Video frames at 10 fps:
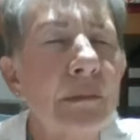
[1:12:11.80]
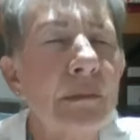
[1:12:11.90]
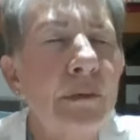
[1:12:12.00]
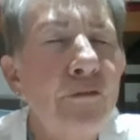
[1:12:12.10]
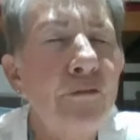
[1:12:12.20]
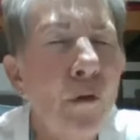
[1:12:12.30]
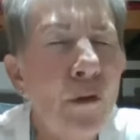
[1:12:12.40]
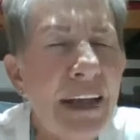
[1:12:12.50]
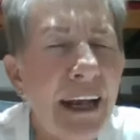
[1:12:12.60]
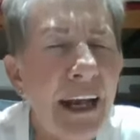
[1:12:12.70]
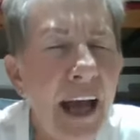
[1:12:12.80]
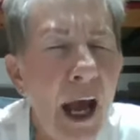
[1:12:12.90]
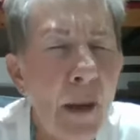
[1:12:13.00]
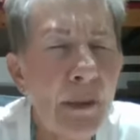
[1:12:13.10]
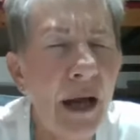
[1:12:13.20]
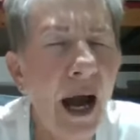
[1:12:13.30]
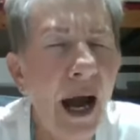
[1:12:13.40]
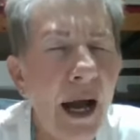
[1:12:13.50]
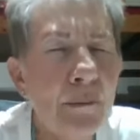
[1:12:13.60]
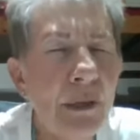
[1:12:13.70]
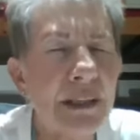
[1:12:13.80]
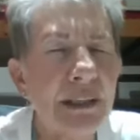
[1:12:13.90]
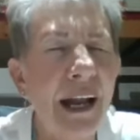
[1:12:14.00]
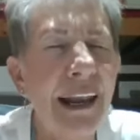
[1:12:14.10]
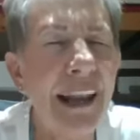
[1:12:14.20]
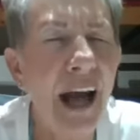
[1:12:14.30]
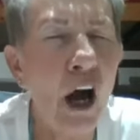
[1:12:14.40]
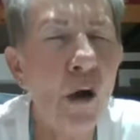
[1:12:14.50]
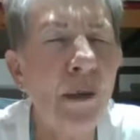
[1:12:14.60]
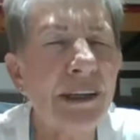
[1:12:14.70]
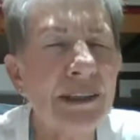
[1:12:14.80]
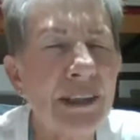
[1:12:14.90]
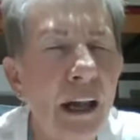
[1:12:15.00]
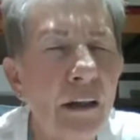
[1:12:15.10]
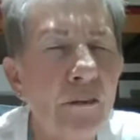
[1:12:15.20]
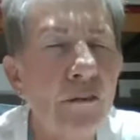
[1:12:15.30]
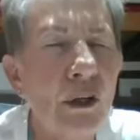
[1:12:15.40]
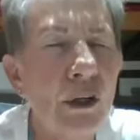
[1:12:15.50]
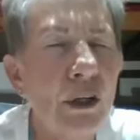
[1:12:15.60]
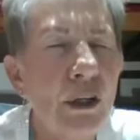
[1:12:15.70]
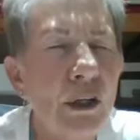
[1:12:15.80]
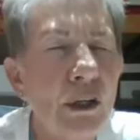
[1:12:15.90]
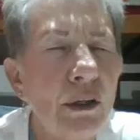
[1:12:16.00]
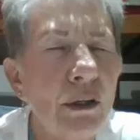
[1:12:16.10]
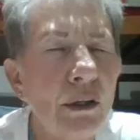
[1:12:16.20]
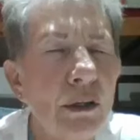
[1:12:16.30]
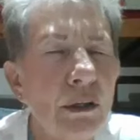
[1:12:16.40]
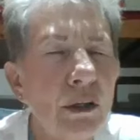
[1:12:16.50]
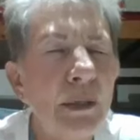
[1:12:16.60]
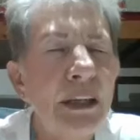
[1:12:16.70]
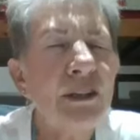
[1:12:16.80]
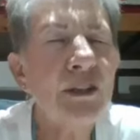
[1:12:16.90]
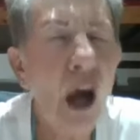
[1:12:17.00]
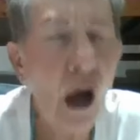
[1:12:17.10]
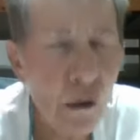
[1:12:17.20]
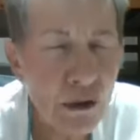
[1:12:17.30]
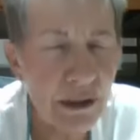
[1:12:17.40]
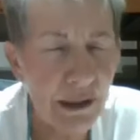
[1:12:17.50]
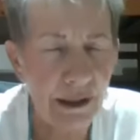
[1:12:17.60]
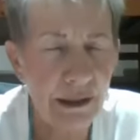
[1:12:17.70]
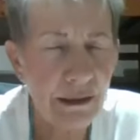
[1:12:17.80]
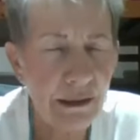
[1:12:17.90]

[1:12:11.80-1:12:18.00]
before that can happen, I must allow myself to be totally